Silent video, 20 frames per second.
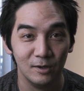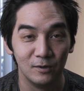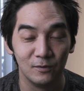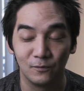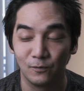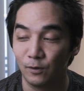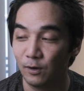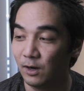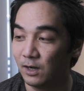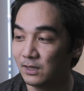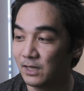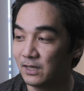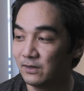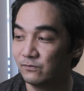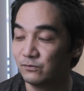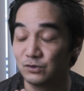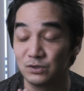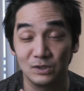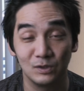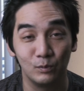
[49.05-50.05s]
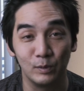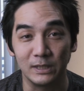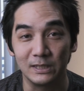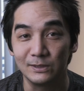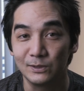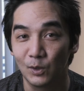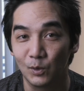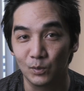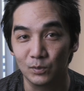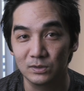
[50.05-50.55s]
for a lot of just quick
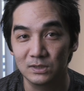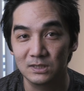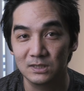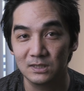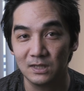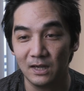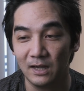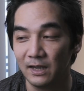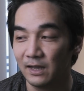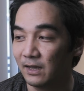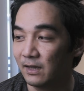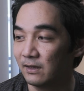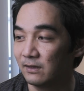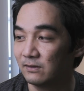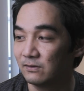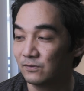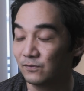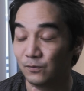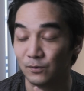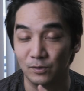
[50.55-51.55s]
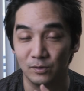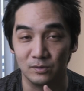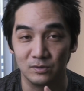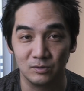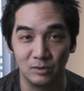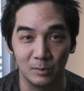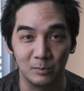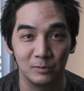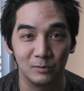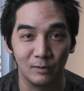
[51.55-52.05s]
notes and for
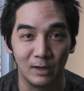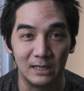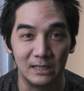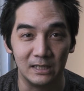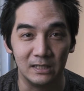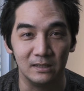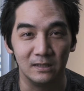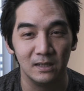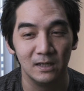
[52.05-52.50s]
script writing.